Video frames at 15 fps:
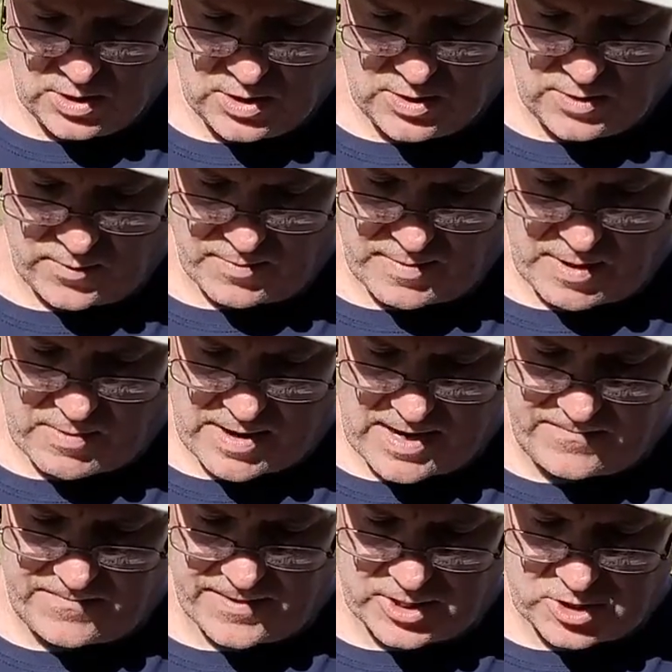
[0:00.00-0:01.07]
for my
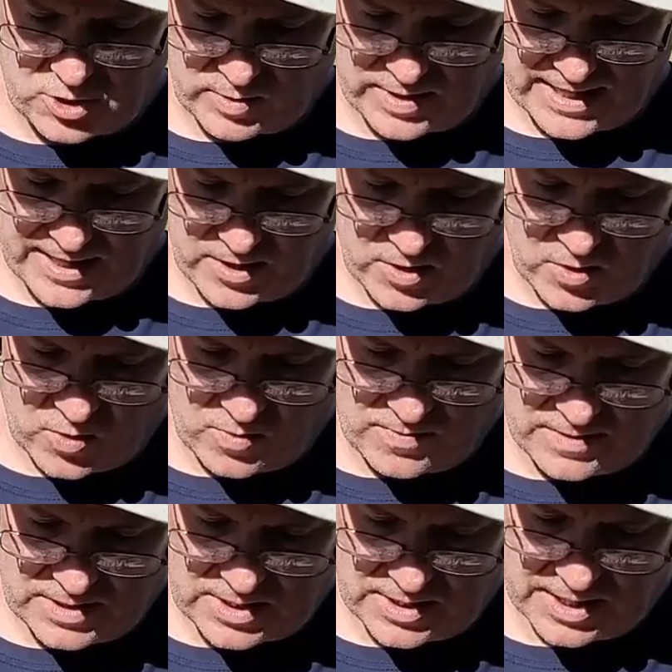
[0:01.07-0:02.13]
redfish when I go
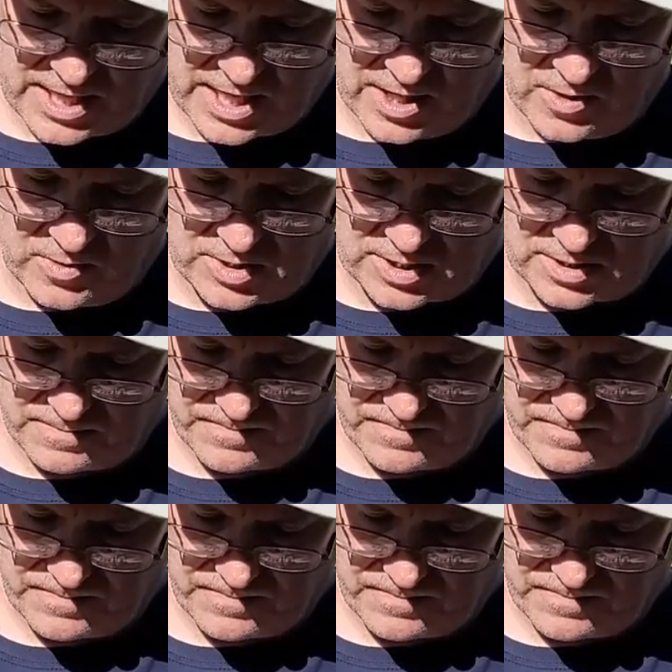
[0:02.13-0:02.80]
to the coast.